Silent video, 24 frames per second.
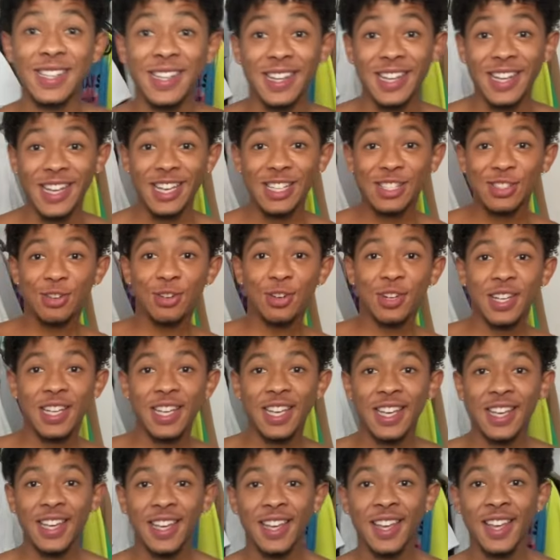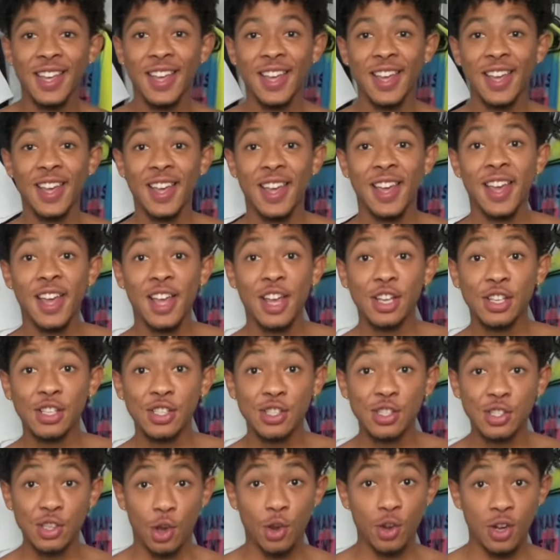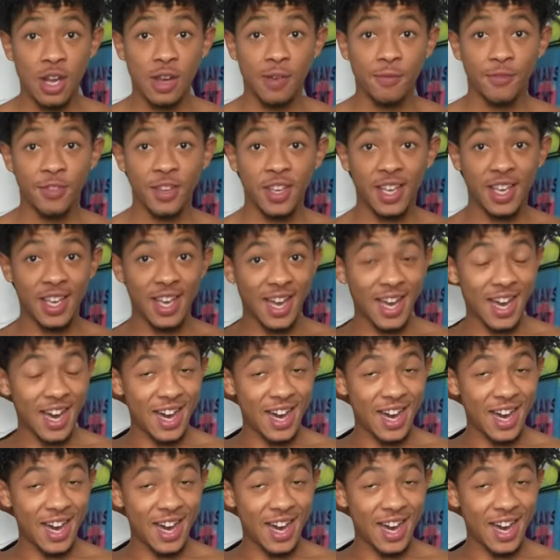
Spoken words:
literally so comfy.